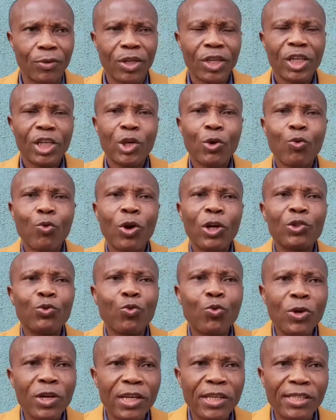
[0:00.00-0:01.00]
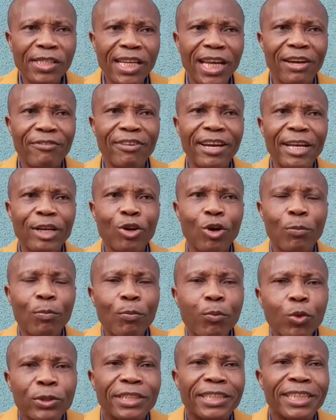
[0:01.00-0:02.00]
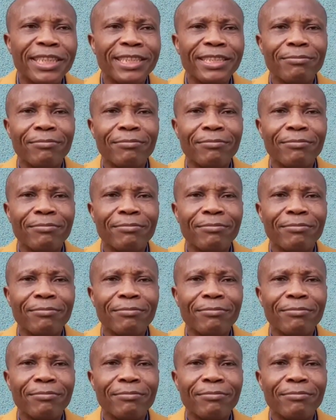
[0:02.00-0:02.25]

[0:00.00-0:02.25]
In what ways have I not put in my